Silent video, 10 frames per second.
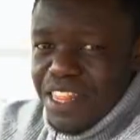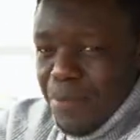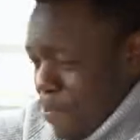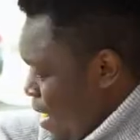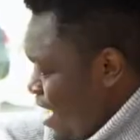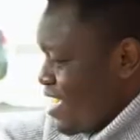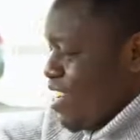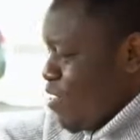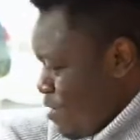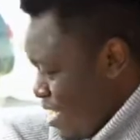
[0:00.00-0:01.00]
The
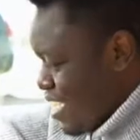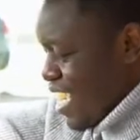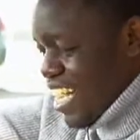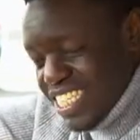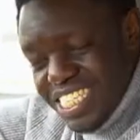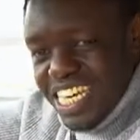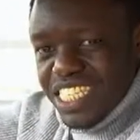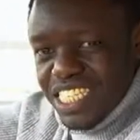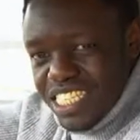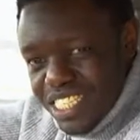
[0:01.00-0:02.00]
pricing of this car is
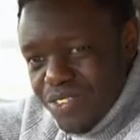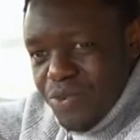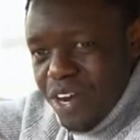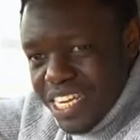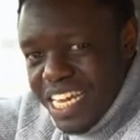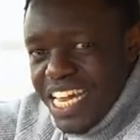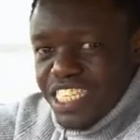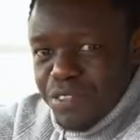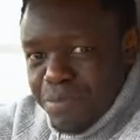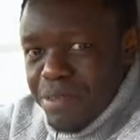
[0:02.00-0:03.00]
just what
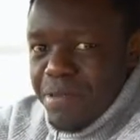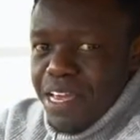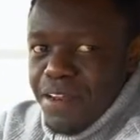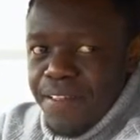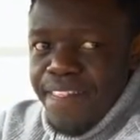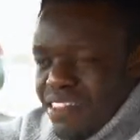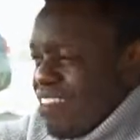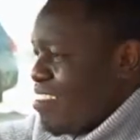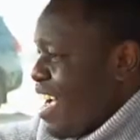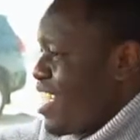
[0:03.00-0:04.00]
gets me, man.
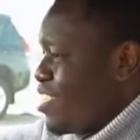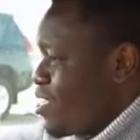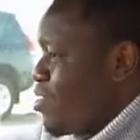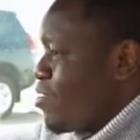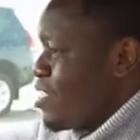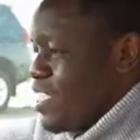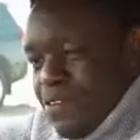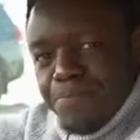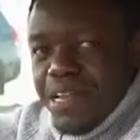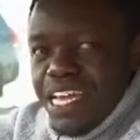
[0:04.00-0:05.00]
This car is so
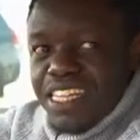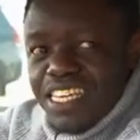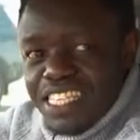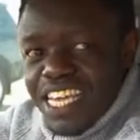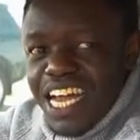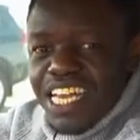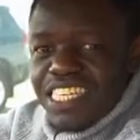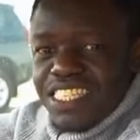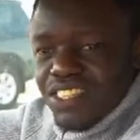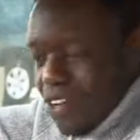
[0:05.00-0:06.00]
cheap, man. This car
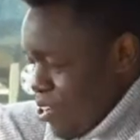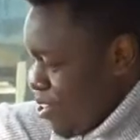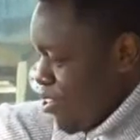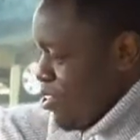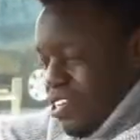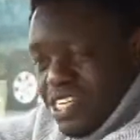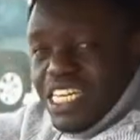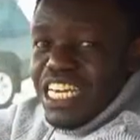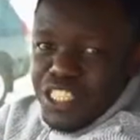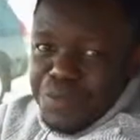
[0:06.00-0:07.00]
is so
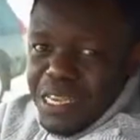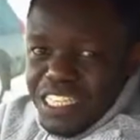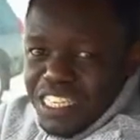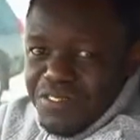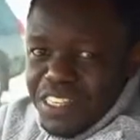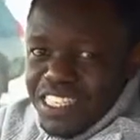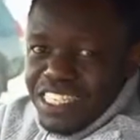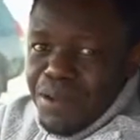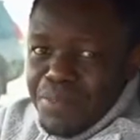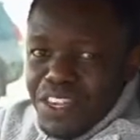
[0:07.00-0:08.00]
inexpensive. It's
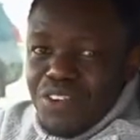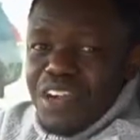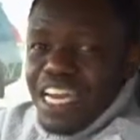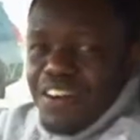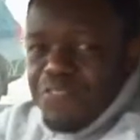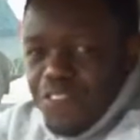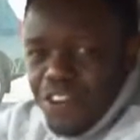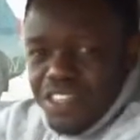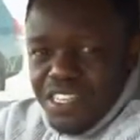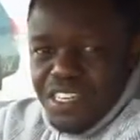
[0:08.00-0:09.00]
something you can
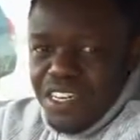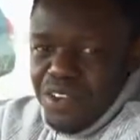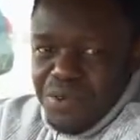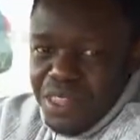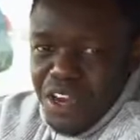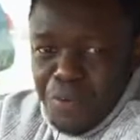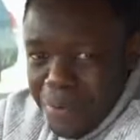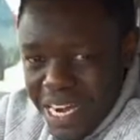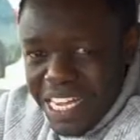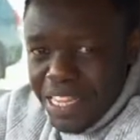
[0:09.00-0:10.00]
afford without
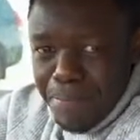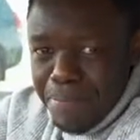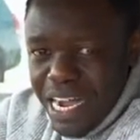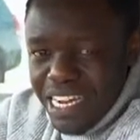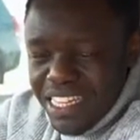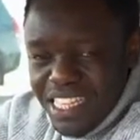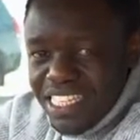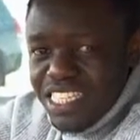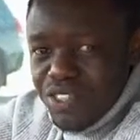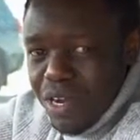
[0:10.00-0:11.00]
breaking the bank.
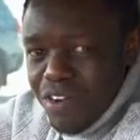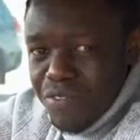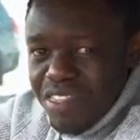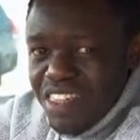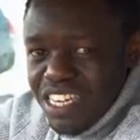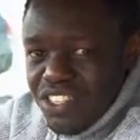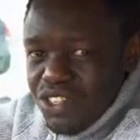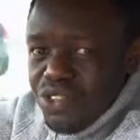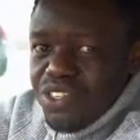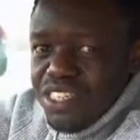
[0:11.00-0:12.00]
This is one of the things you
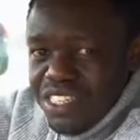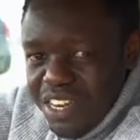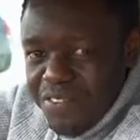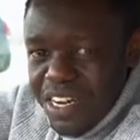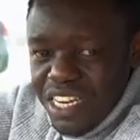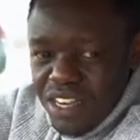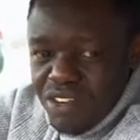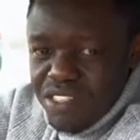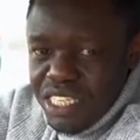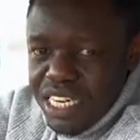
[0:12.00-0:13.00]
should definitely
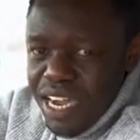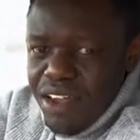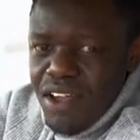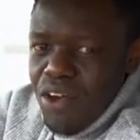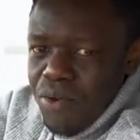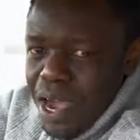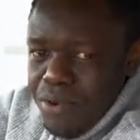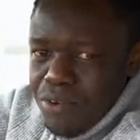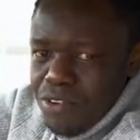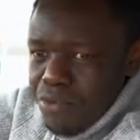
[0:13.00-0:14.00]
consider. Why
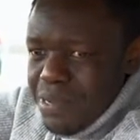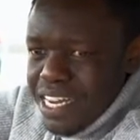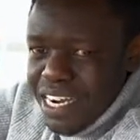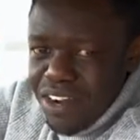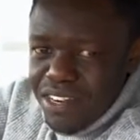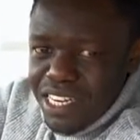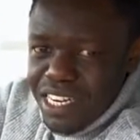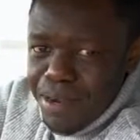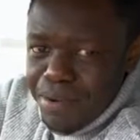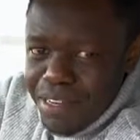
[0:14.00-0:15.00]
will you be crowded
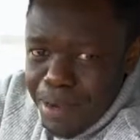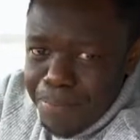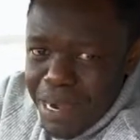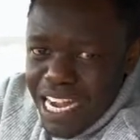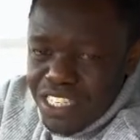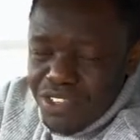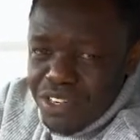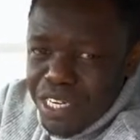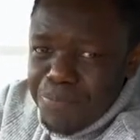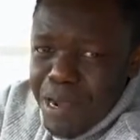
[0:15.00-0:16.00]
in a bus
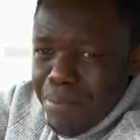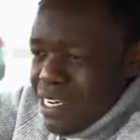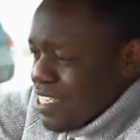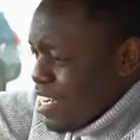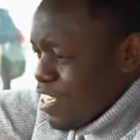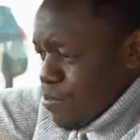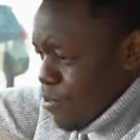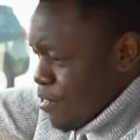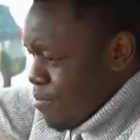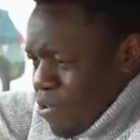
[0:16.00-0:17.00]
or in public
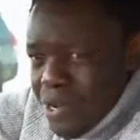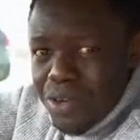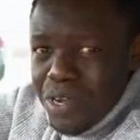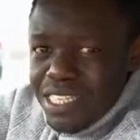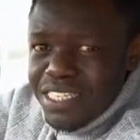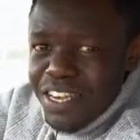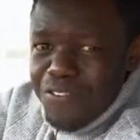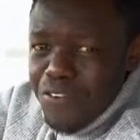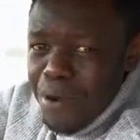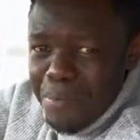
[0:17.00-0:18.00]
transport when you can
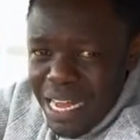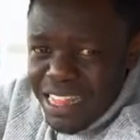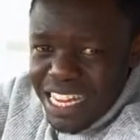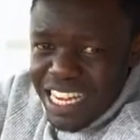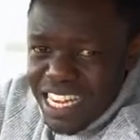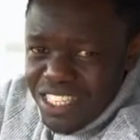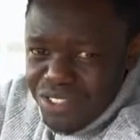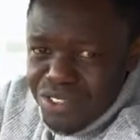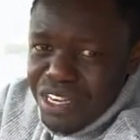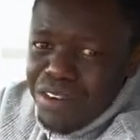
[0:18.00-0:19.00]
save for a month and get
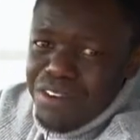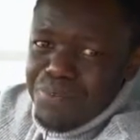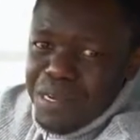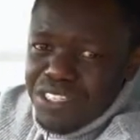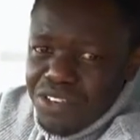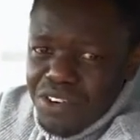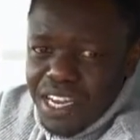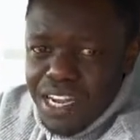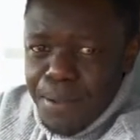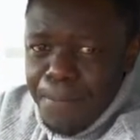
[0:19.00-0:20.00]
you your own personal car?